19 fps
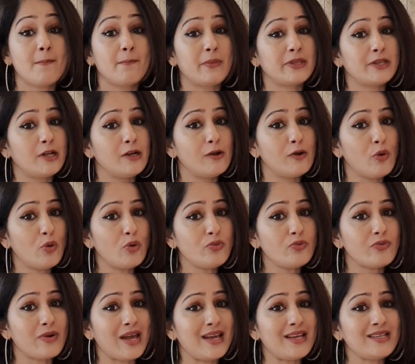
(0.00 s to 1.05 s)
but the
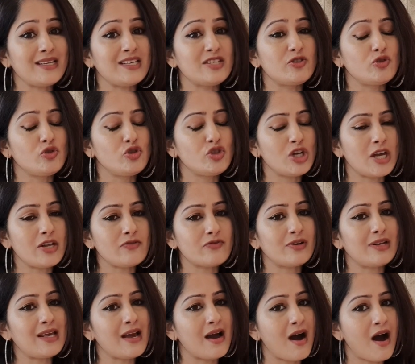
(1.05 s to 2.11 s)
loan rate is
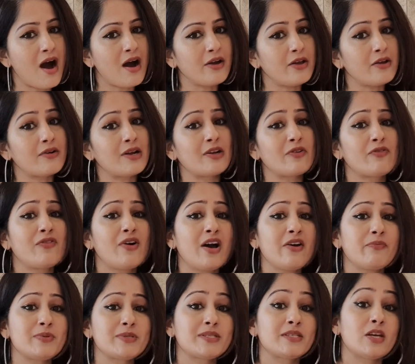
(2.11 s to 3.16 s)
generally higher at
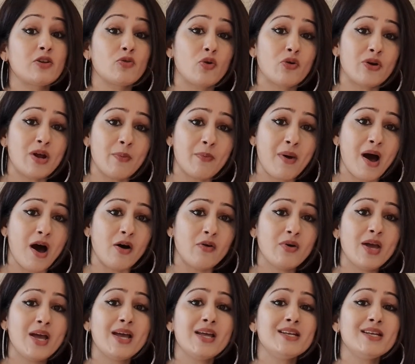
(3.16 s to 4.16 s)
5% or above,